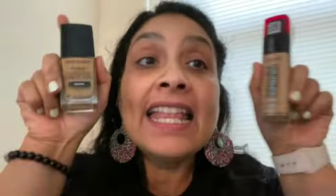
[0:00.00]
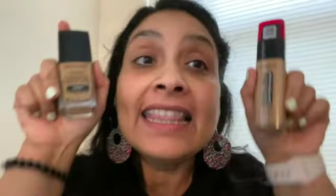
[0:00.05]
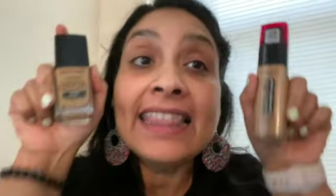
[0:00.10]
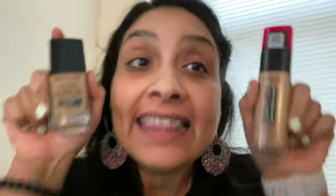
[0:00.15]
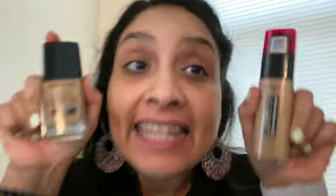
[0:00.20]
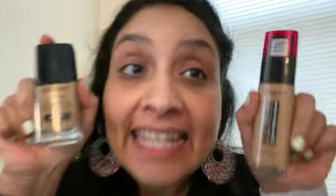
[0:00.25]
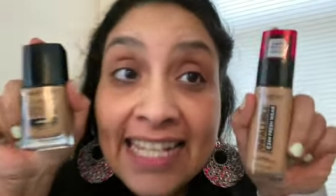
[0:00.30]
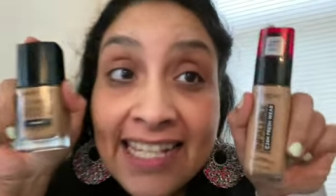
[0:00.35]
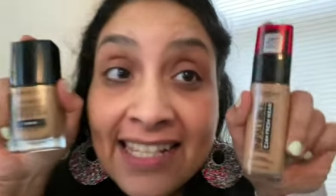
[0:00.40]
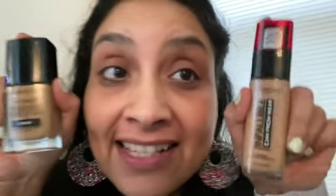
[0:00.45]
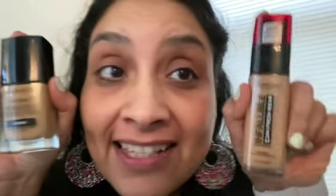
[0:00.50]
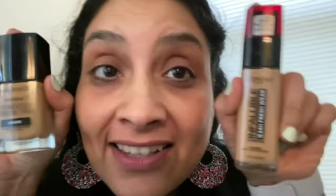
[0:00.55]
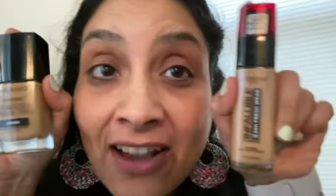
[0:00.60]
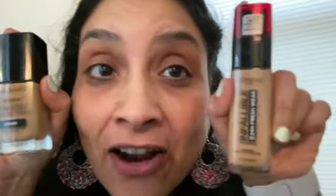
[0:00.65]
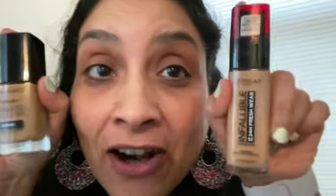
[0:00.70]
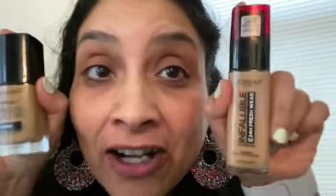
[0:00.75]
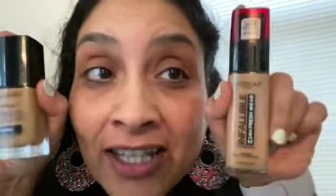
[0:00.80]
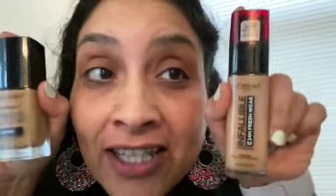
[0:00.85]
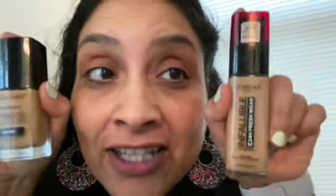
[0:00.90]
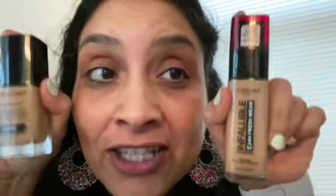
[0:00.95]
These
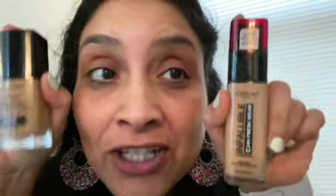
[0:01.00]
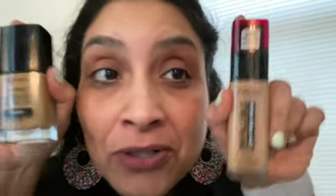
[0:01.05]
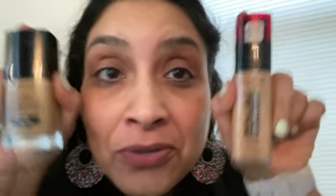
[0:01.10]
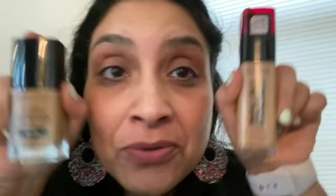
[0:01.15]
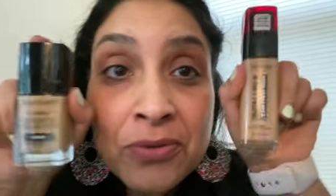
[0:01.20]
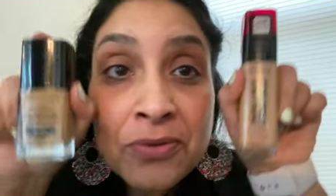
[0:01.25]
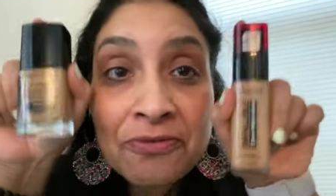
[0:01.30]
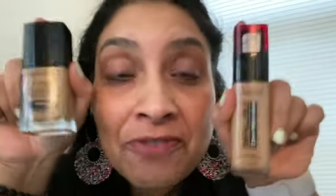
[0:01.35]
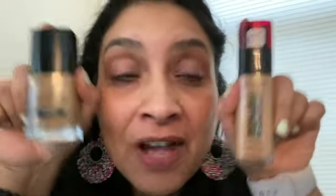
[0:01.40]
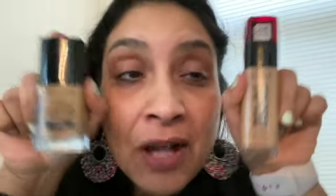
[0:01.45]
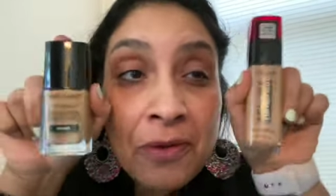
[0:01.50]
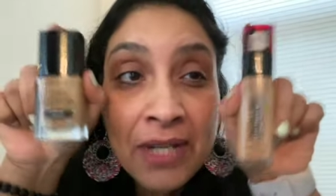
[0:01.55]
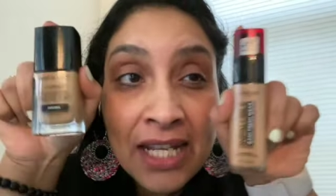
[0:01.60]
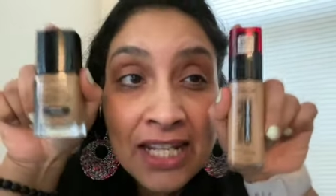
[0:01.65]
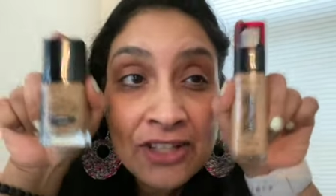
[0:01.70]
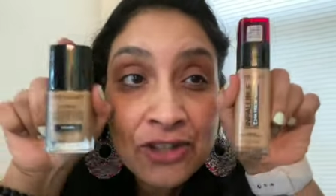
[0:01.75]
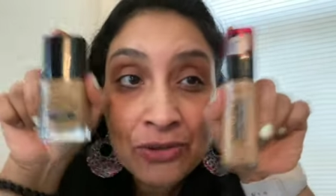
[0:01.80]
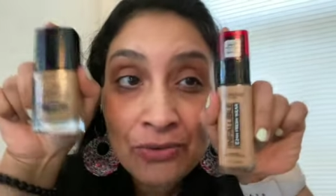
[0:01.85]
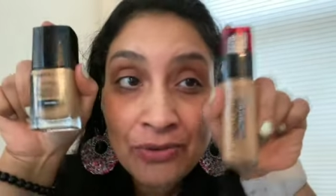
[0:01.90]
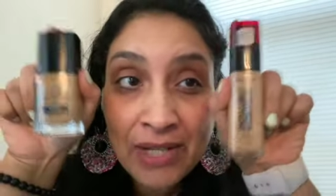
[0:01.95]
are the two
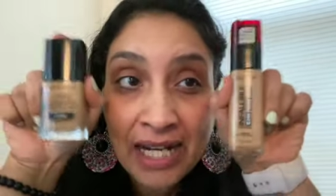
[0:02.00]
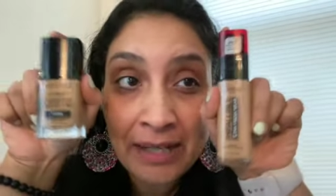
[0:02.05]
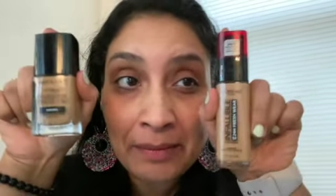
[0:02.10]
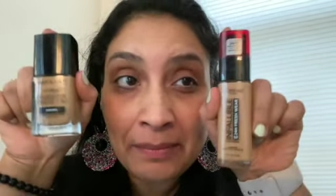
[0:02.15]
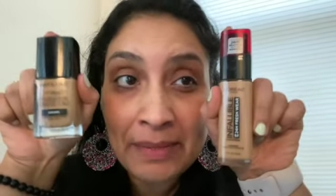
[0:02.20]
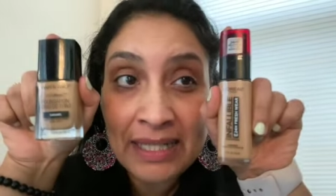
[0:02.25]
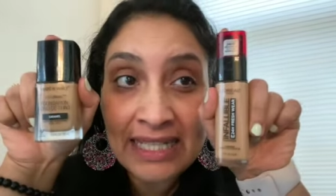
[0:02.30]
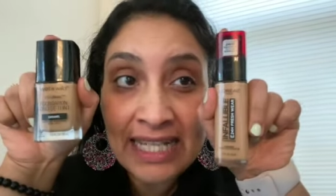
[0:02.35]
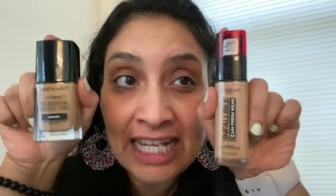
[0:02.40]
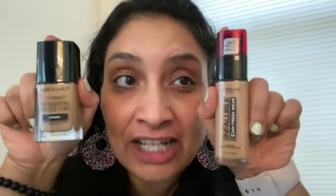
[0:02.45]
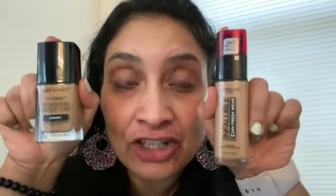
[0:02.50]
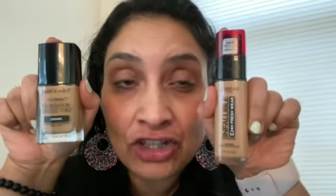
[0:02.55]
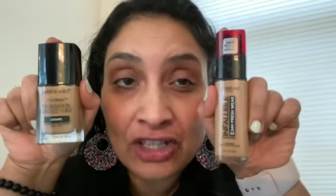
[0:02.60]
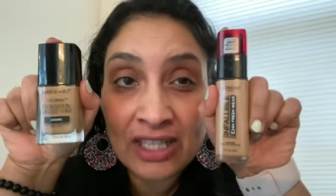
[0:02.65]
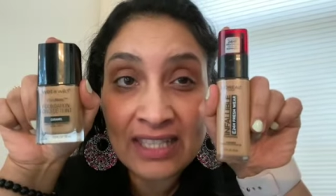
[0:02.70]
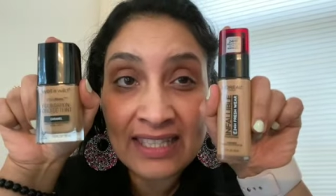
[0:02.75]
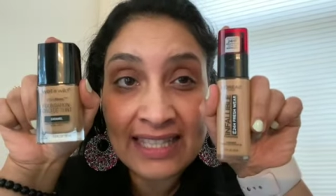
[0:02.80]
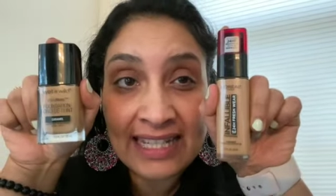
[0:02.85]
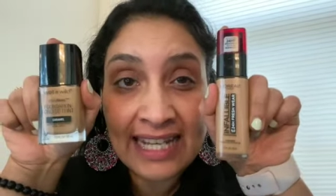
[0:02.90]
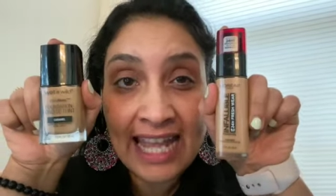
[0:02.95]
foundation
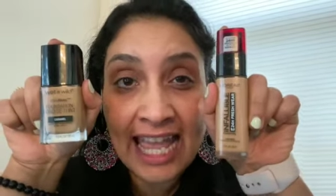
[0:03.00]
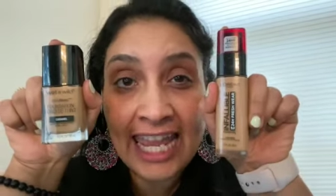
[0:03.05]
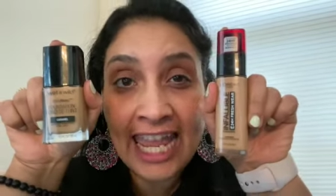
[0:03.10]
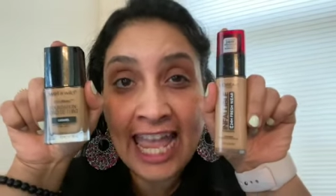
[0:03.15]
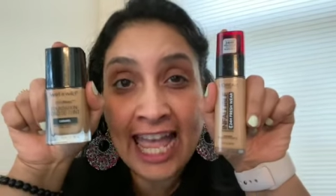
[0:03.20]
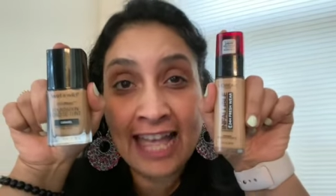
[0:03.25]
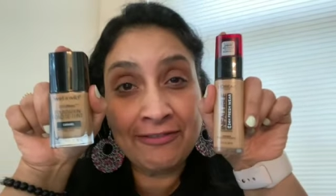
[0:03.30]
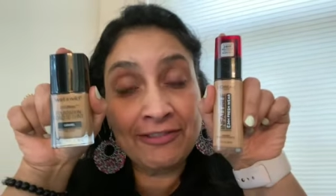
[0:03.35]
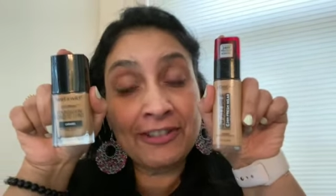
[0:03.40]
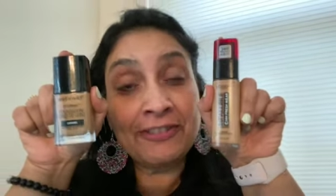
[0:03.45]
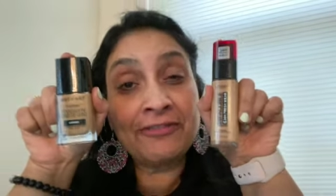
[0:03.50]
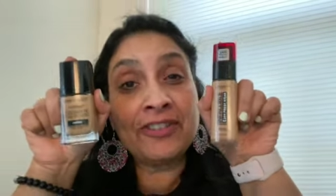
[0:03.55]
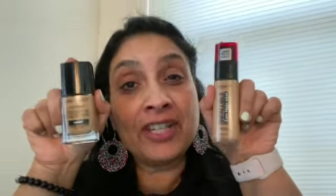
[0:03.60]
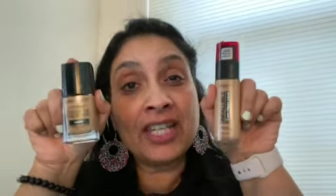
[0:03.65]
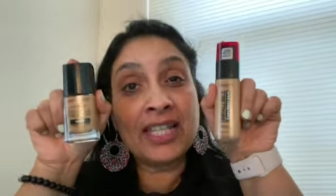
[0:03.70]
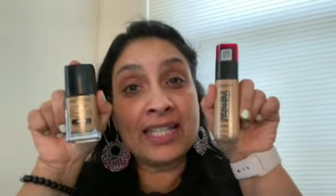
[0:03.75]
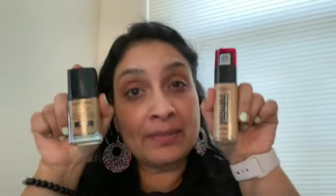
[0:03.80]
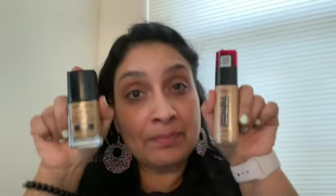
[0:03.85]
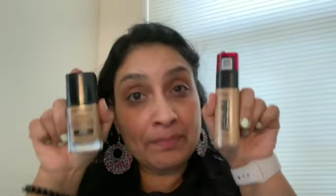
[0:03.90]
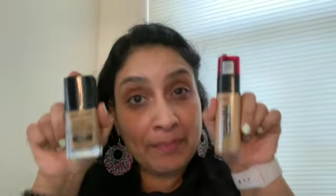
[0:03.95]
recommendations that I have,
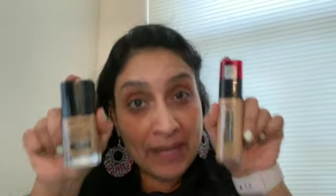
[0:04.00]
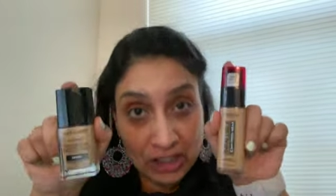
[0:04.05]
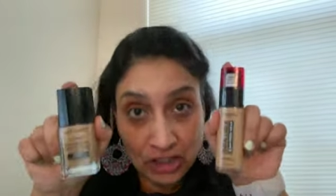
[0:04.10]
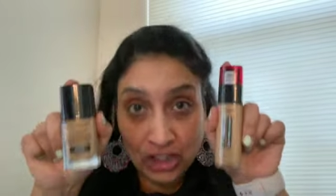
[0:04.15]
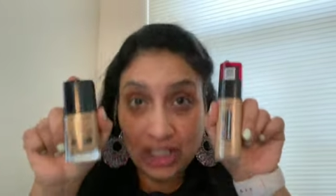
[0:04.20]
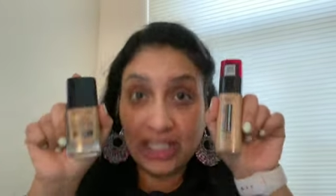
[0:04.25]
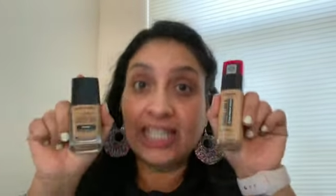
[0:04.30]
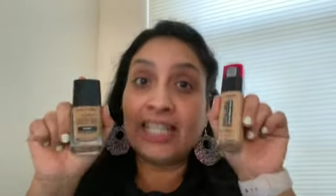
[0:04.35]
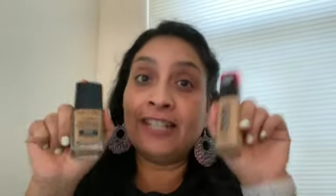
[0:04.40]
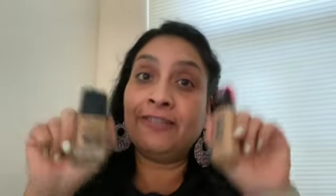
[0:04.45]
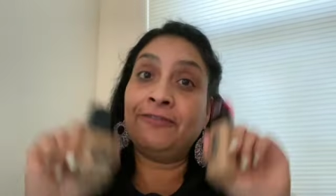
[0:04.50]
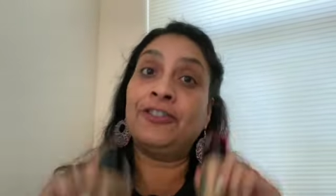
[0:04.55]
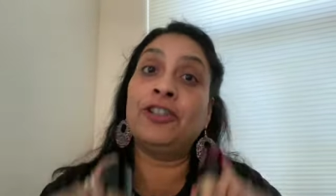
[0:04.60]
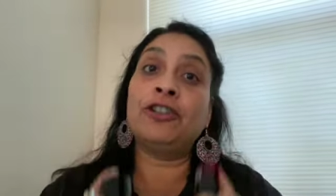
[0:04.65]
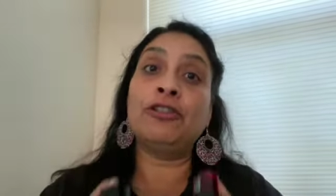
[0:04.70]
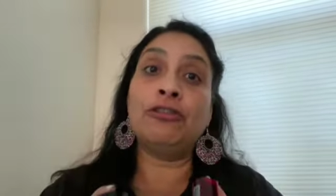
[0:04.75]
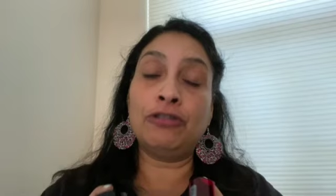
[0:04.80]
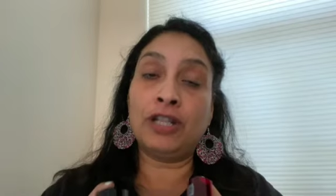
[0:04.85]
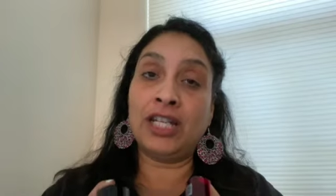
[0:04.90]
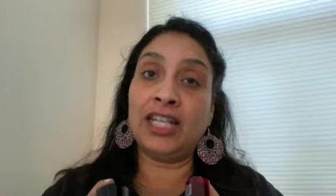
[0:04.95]
especially if
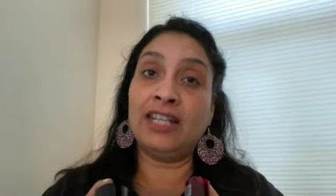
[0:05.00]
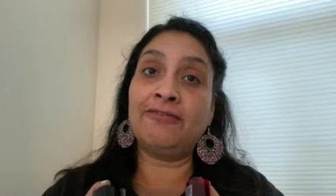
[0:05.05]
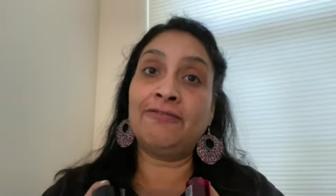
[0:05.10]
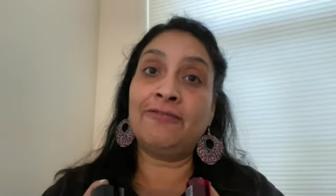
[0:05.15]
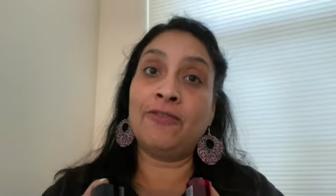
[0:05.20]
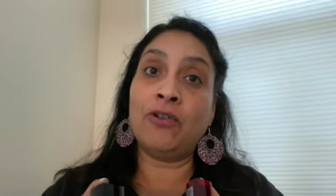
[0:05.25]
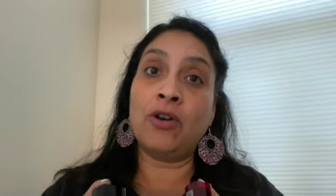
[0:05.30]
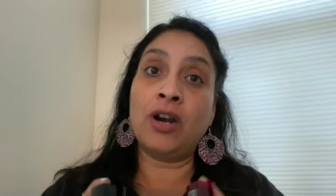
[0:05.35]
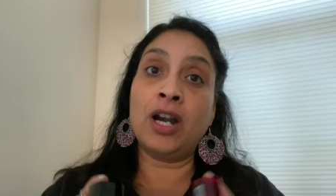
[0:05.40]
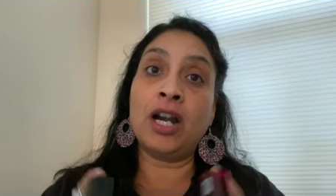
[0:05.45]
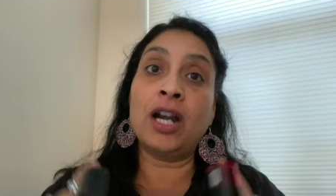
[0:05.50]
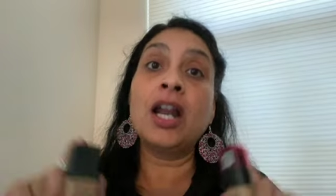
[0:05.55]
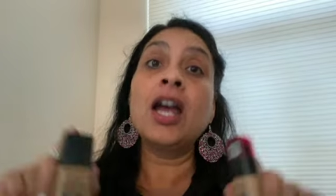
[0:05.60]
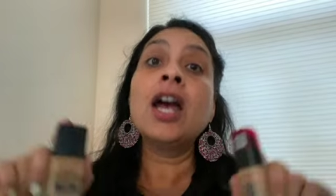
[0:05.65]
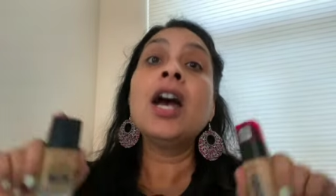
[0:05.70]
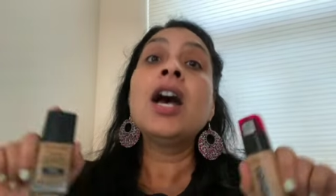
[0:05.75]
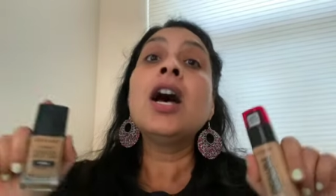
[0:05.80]
you're looking for